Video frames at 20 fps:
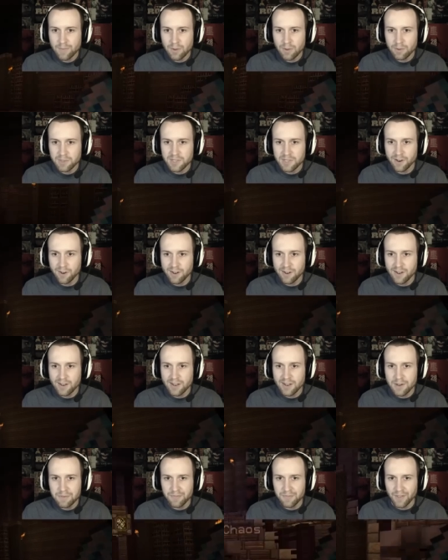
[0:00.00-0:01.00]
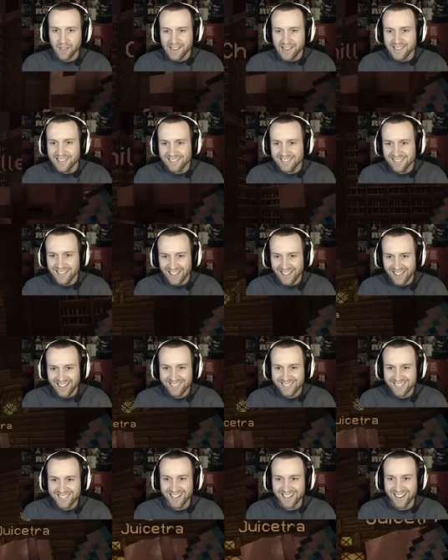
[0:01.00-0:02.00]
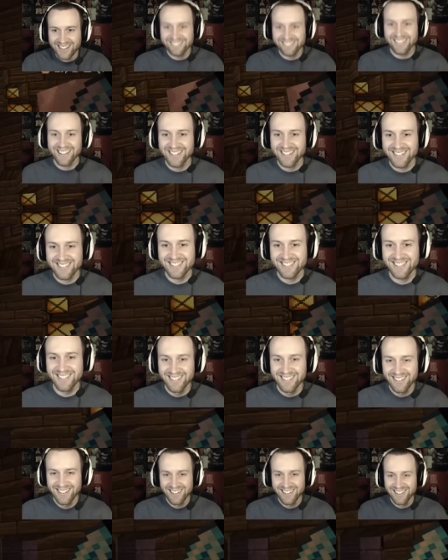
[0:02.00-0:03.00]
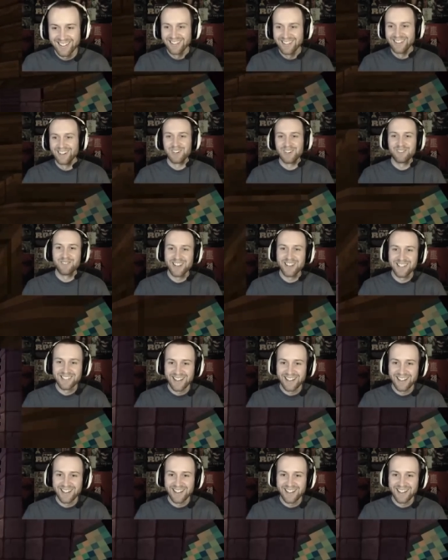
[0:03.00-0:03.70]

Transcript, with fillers: that wasn't hard enough. I oh, died like so Maybe I'll help this